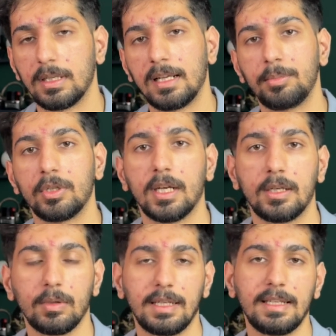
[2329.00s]
help you get
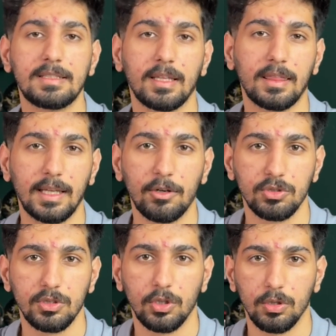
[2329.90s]
to at least
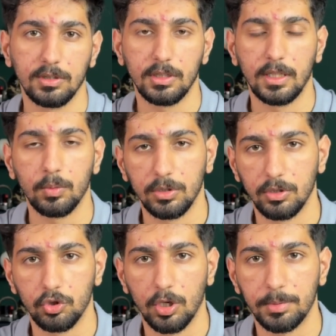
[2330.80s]
$1,000 a day with
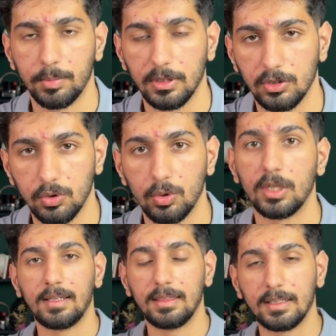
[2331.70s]
your dropshipping store.
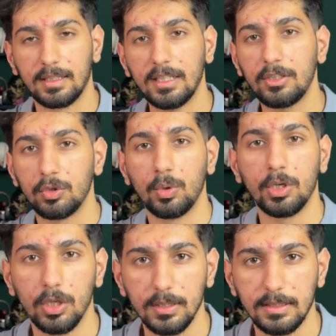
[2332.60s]
And the key to doing
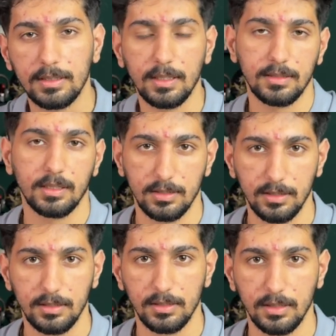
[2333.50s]
all this is
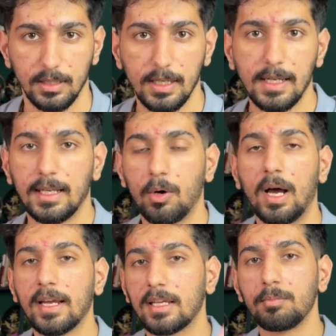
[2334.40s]
consistency. Now,
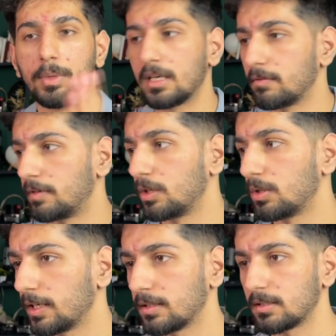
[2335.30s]
I can make a video
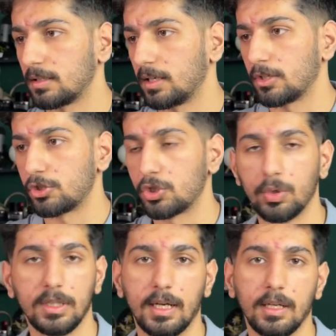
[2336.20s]
like this and I can show
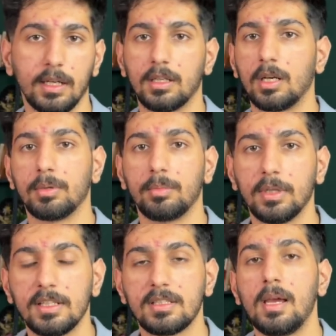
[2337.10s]
you that in a couple of
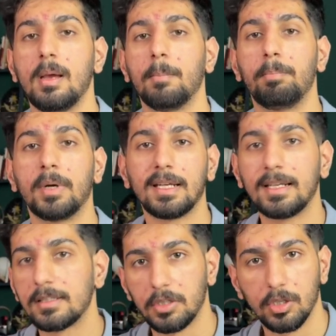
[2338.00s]
minutes, but
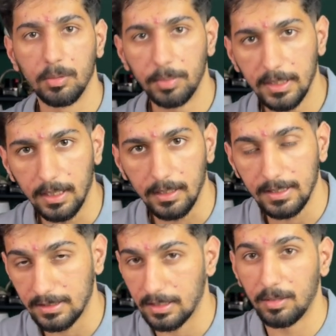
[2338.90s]
it is not going to be that.
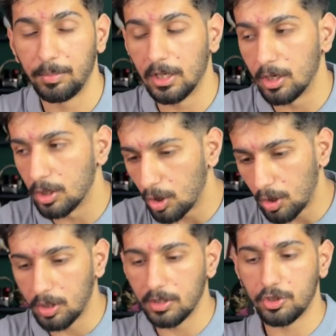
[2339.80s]
It's going to be a long